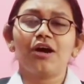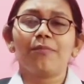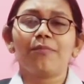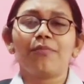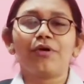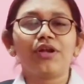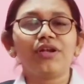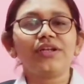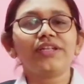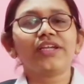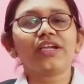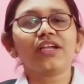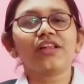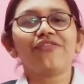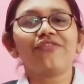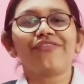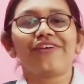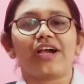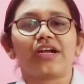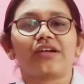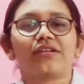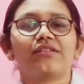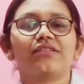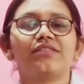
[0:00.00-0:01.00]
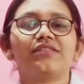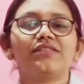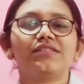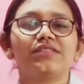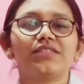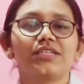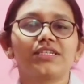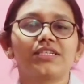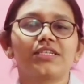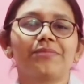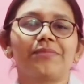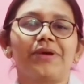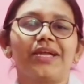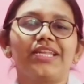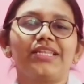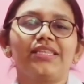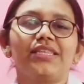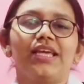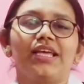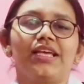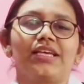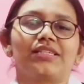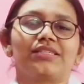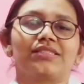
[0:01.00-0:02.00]
Political factors determine
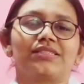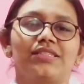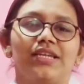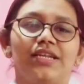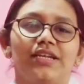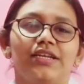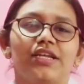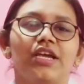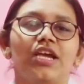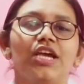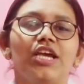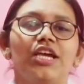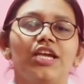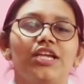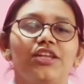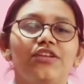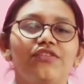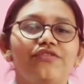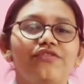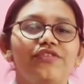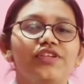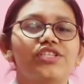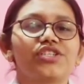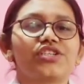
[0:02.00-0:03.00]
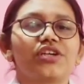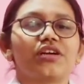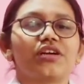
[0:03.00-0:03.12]
the extent in which a